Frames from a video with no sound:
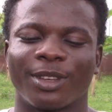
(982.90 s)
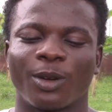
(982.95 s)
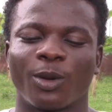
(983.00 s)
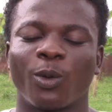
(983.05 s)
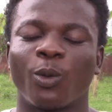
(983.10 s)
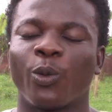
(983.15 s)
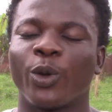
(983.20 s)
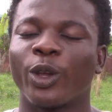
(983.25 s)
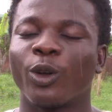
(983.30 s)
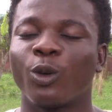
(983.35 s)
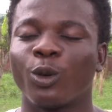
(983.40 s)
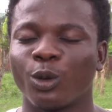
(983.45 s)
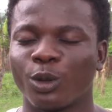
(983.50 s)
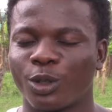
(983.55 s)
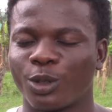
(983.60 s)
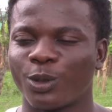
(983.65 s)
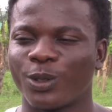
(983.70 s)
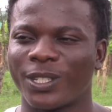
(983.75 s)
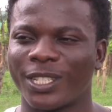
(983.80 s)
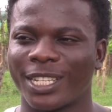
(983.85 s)
we go
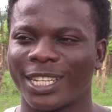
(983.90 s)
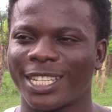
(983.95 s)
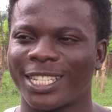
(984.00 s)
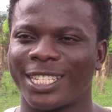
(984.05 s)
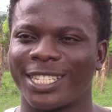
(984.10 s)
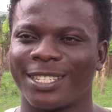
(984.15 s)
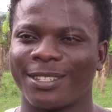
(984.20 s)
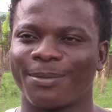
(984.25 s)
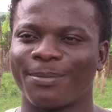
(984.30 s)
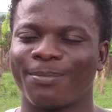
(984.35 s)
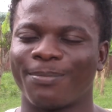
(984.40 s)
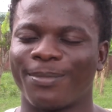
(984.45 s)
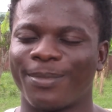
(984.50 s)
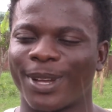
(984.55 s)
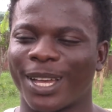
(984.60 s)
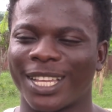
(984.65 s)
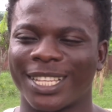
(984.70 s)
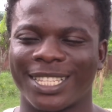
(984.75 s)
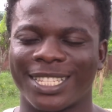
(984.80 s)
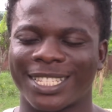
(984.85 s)
to church,
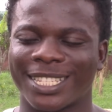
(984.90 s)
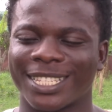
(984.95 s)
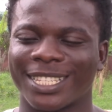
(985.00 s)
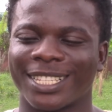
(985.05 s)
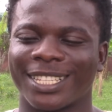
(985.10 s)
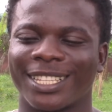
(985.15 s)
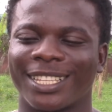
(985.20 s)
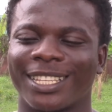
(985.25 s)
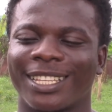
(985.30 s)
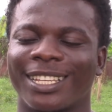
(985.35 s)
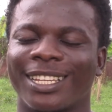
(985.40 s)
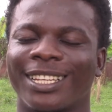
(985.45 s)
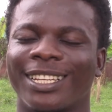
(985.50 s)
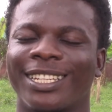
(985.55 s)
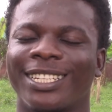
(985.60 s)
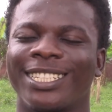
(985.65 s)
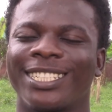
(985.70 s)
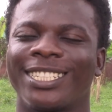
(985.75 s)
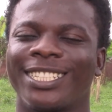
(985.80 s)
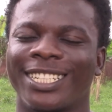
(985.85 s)
but
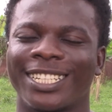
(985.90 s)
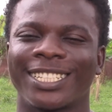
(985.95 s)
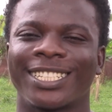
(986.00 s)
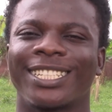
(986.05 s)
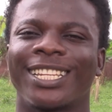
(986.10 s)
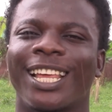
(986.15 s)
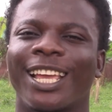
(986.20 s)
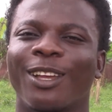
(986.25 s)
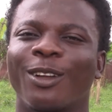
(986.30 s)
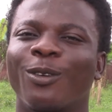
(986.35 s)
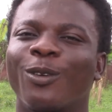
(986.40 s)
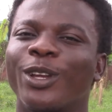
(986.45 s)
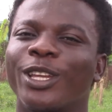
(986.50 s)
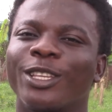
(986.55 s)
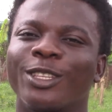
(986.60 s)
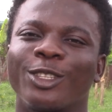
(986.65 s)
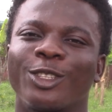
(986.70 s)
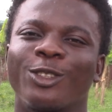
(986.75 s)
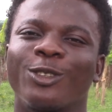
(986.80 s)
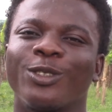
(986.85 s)
it's just like
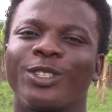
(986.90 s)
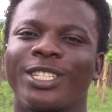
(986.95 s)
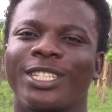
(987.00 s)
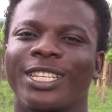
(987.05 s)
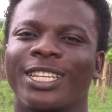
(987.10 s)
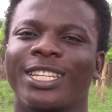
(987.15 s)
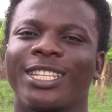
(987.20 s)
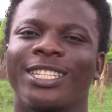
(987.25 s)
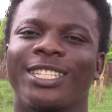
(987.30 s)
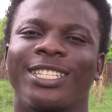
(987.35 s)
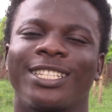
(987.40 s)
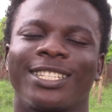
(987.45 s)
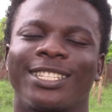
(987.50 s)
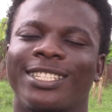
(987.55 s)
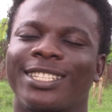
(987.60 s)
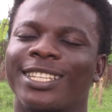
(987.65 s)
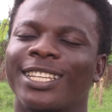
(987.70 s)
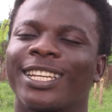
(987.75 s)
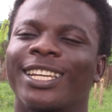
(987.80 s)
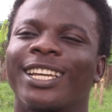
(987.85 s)
going to church,
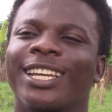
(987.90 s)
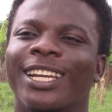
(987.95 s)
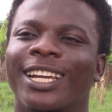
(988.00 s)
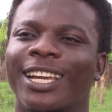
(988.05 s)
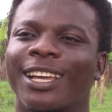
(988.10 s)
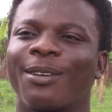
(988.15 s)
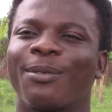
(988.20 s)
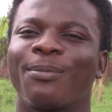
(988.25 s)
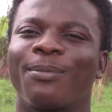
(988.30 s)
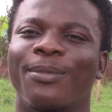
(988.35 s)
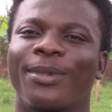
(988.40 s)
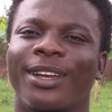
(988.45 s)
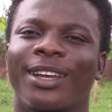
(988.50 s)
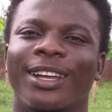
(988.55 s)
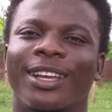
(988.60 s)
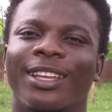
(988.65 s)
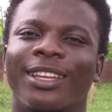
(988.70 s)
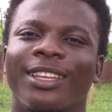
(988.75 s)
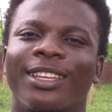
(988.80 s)
sing and come back.